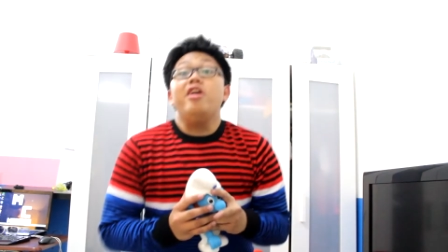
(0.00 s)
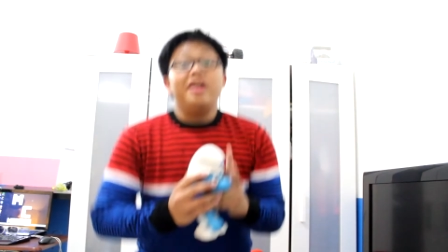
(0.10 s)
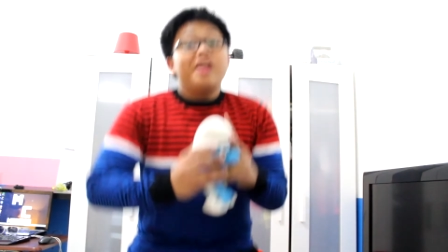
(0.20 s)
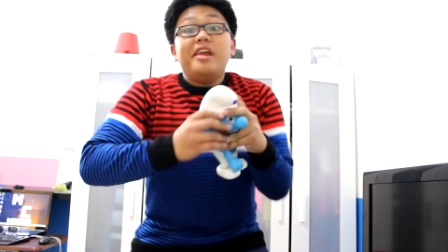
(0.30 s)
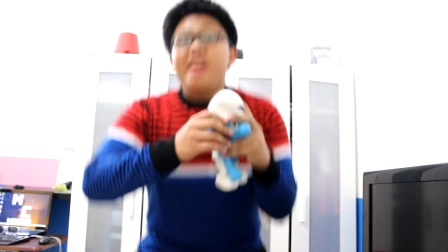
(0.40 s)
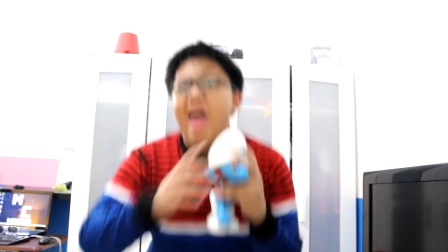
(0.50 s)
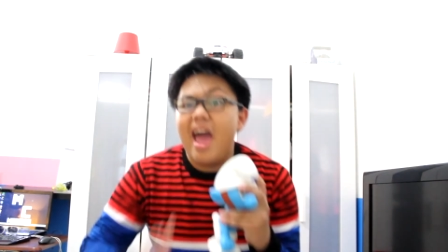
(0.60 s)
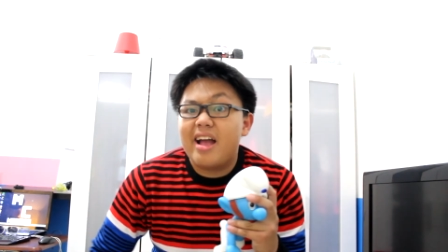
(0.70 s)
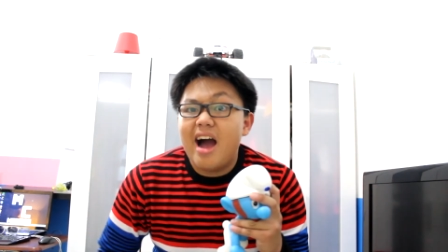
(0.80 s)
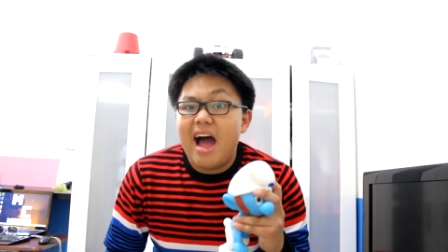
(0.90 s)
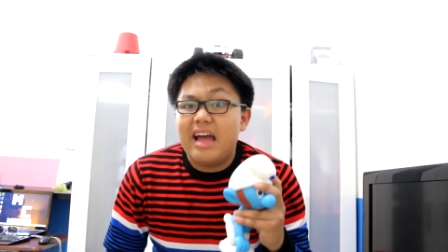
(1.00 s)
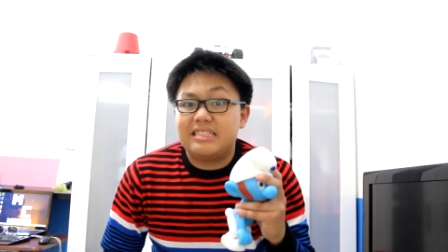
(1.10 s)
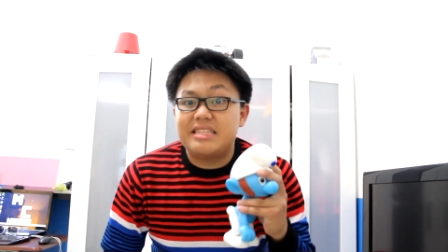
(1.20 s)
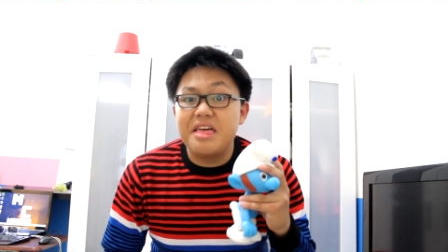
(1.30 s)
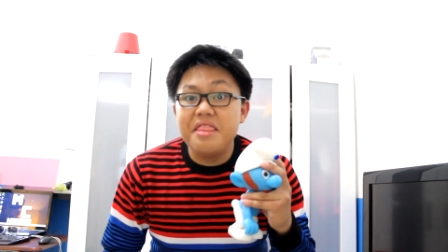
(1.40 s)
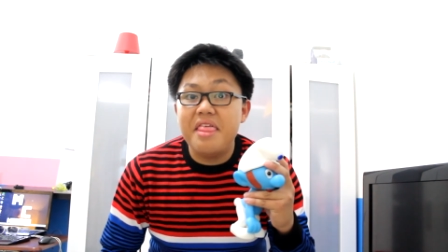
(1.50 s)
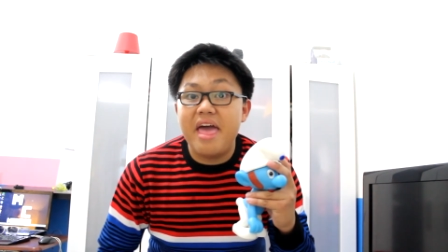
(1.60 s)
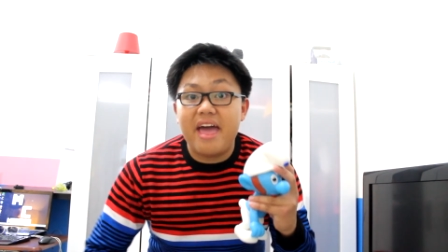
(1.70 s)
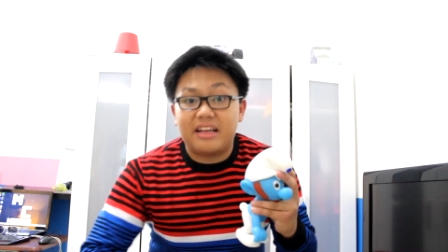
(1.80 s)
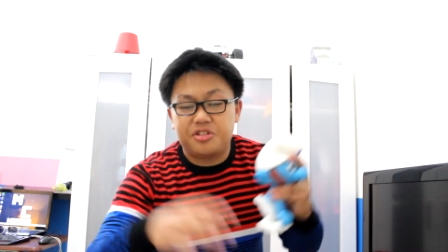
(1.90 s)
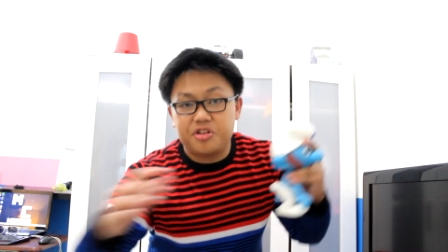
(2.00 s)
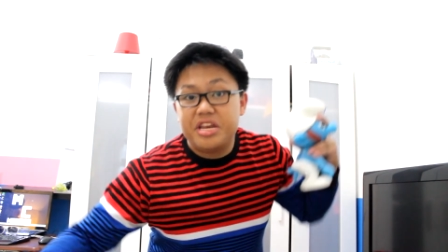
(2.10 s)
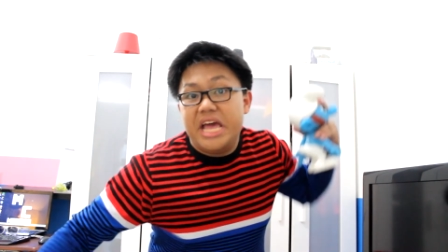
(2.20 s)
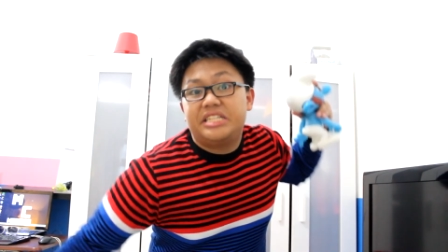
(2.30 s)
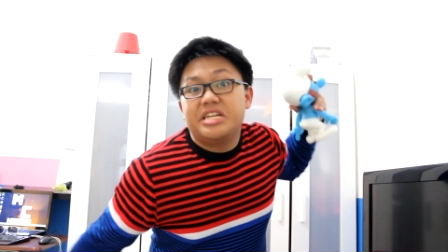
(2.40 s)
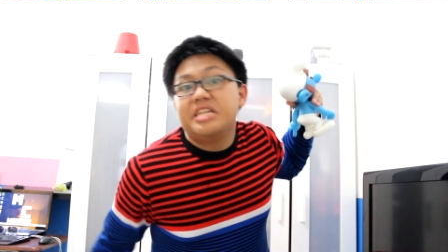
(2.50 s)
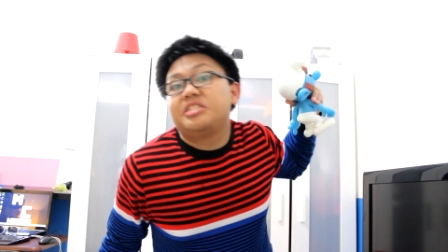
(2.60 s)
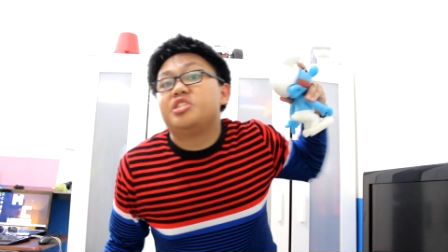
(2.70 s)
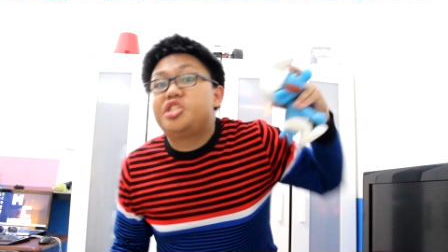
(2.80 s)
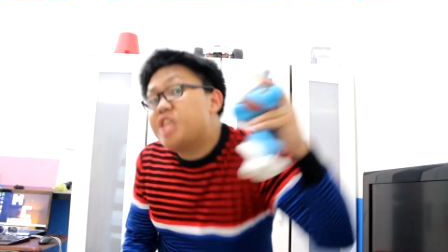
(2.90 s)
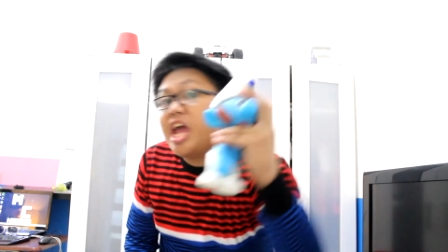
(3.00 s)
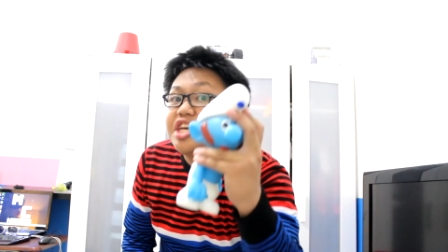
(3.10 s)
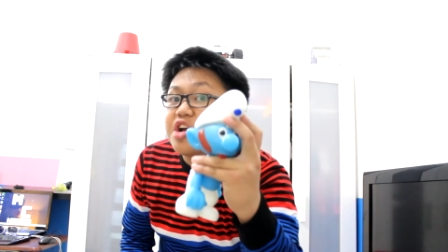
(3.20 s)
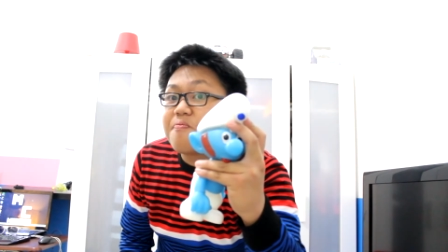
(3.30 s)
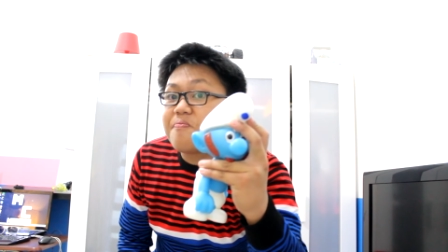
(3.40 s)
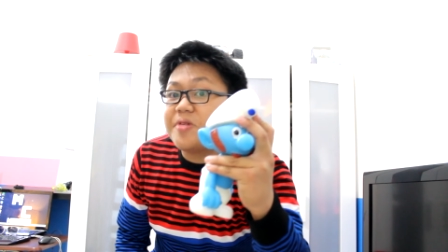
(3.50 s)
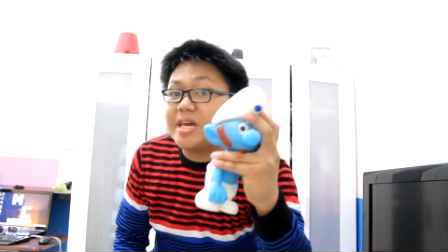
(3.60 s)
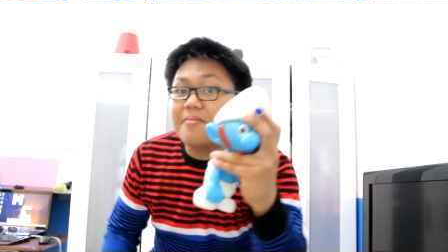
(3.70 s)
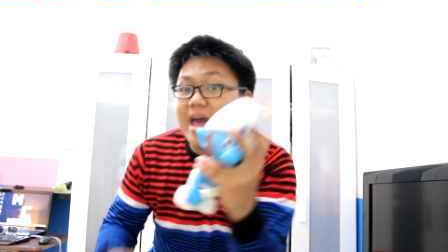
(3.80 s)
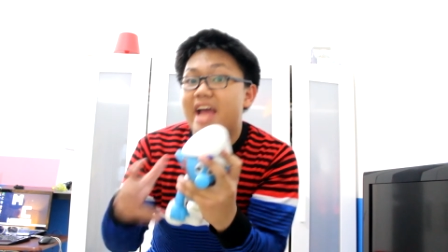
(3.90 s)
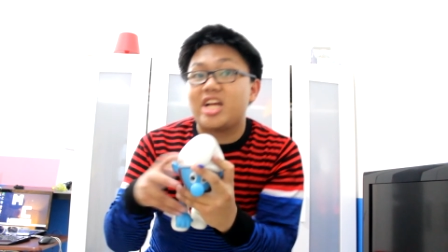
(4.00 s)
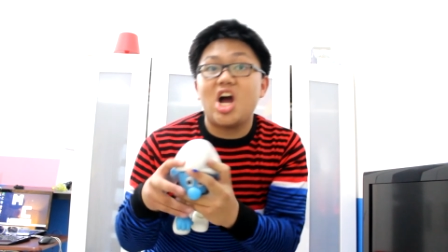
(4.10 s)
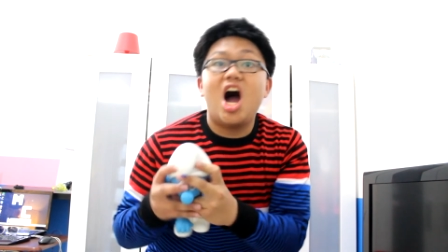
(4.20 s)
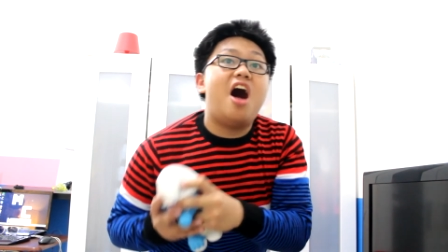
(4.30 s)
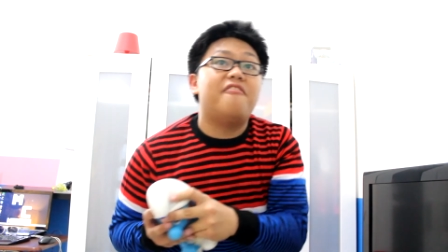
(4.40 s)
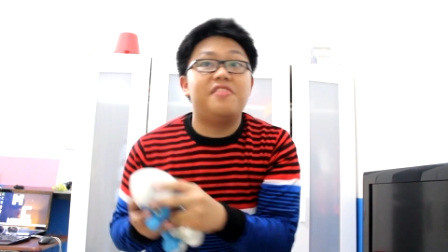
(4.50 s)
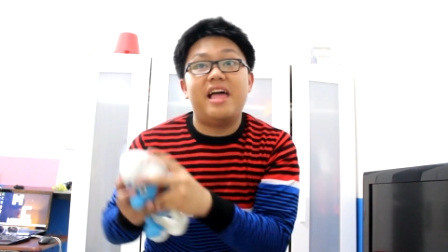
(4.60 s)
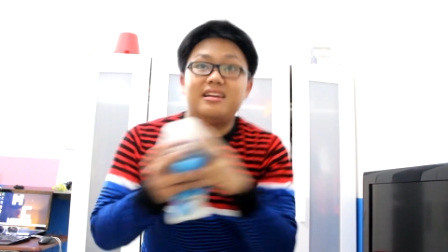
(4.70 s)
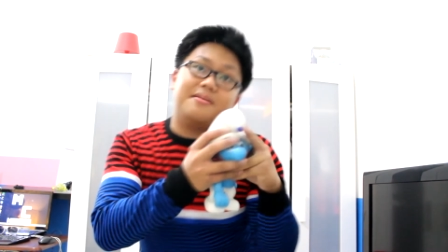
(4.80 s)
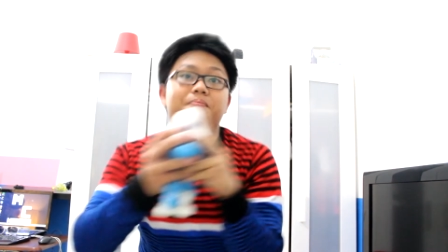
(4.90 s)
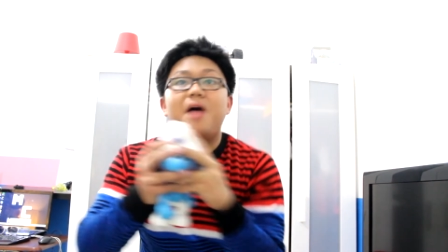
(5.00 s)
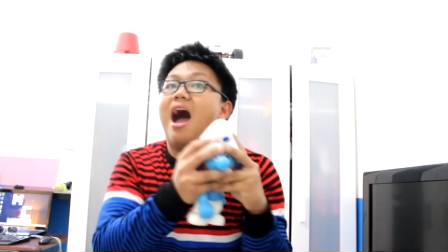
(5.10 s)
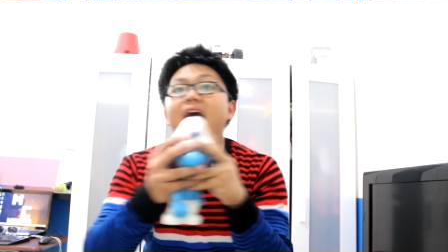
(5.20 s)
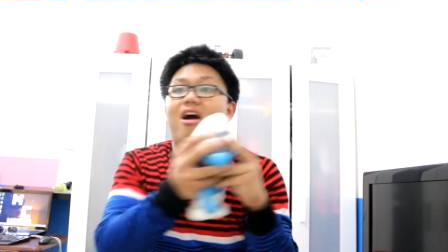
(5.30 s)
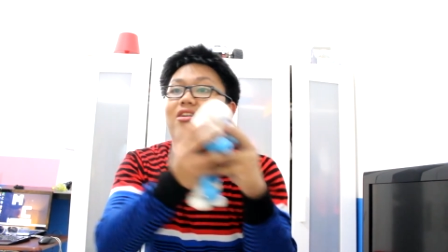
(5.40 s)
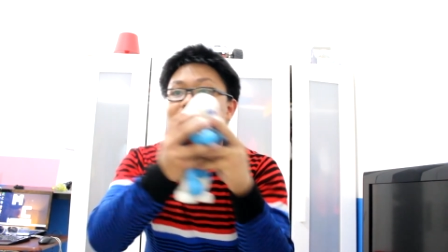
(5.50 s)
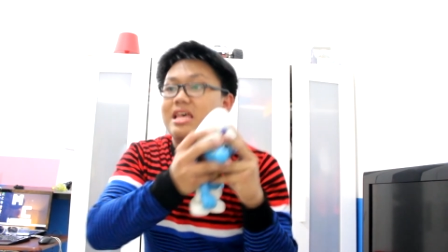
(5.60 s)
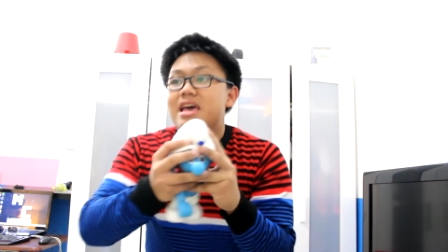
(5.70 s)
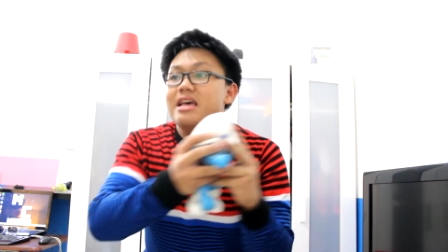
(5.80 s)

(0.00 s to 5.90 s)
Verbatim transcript: And yeah guys, the next tradition is to shake your piggy bank off like a mouse